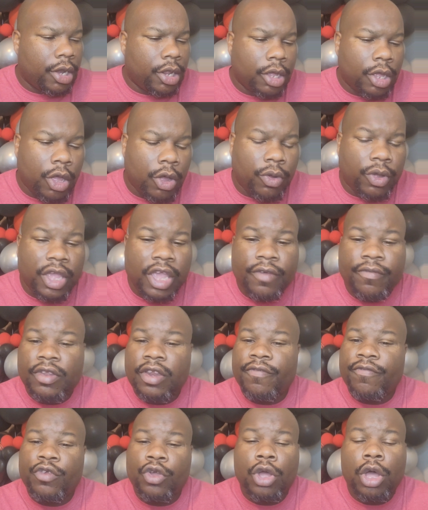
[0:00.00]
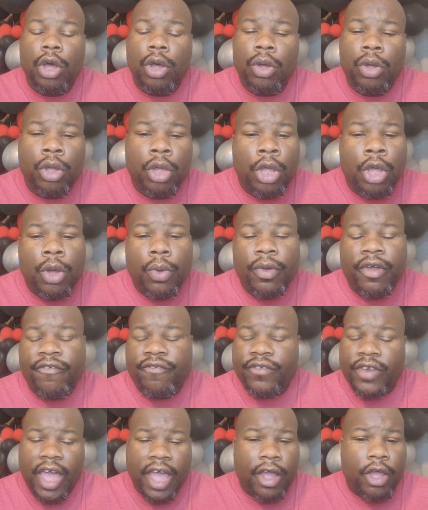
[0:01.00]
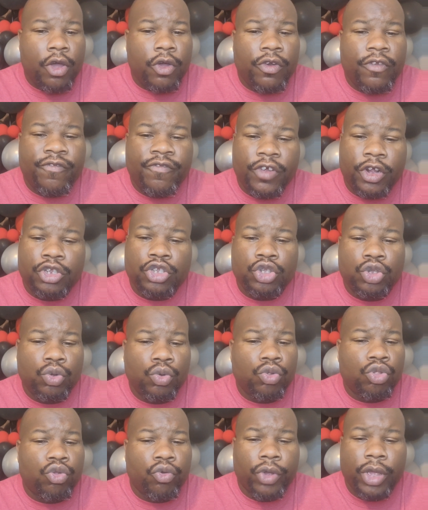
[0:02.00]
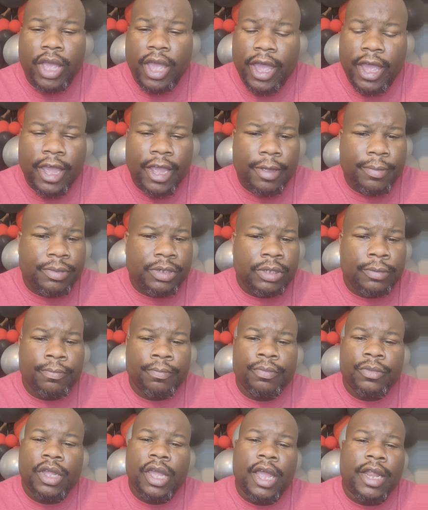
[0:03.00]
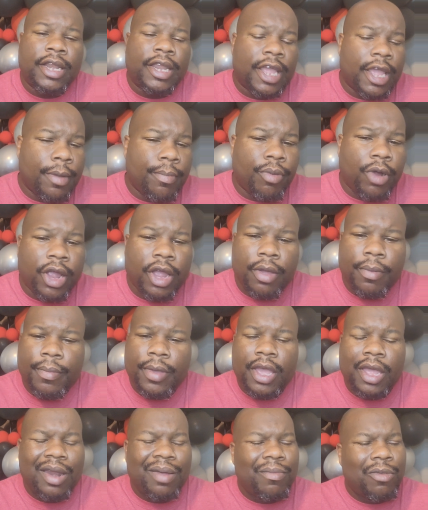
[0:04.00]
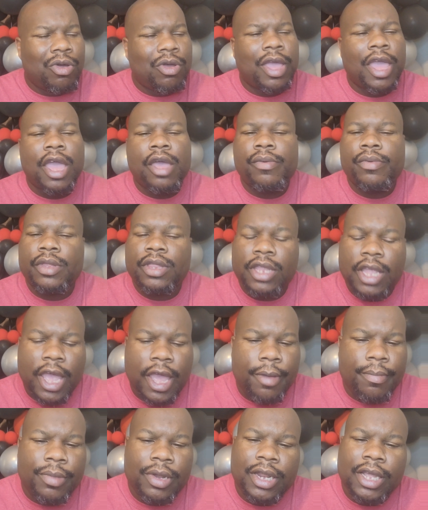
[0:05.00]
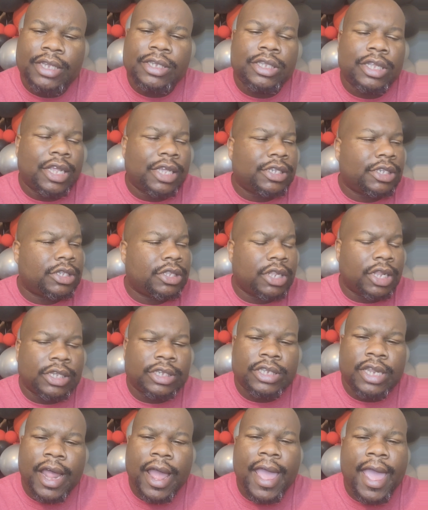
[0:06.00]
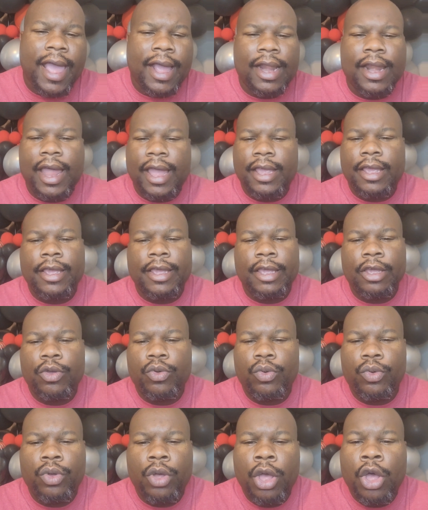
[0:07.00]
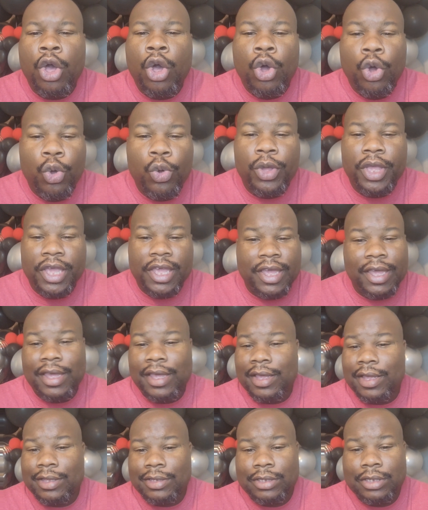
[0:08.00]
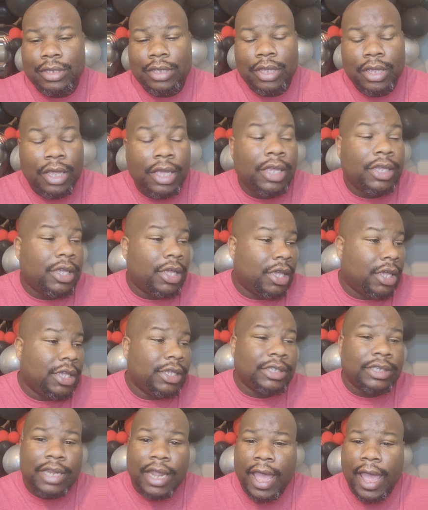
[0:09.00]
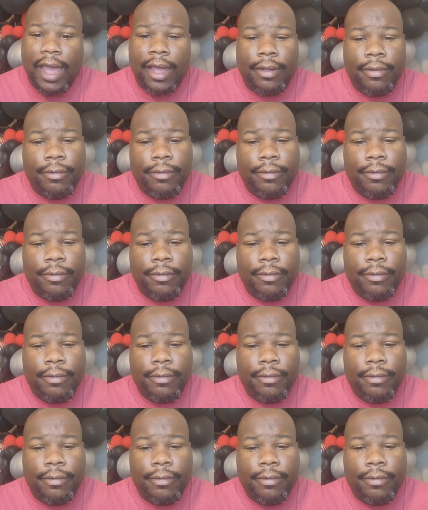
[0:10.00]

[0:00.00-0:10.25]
go. Even if you go with Flacco the first 2-3 games and then bring him in, I'm okay with that. But let's not act like who he is. He's that.